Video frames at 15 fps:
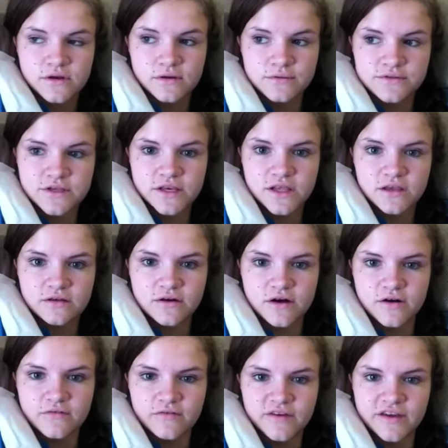I was eating
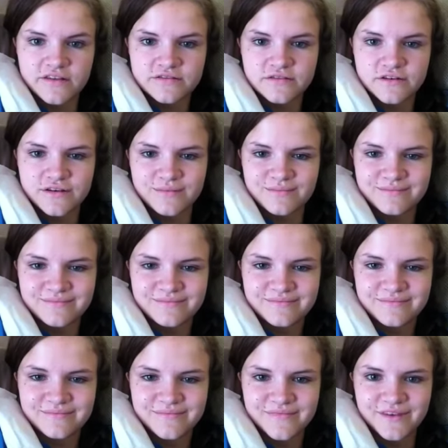coffee ice cream.
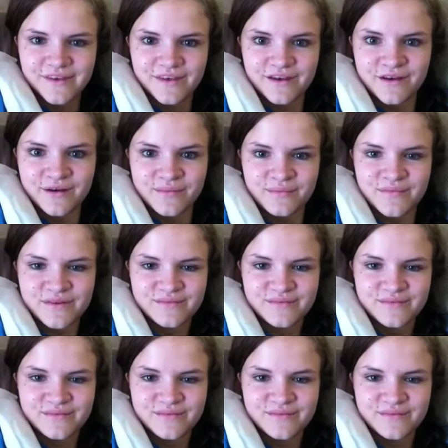Yum.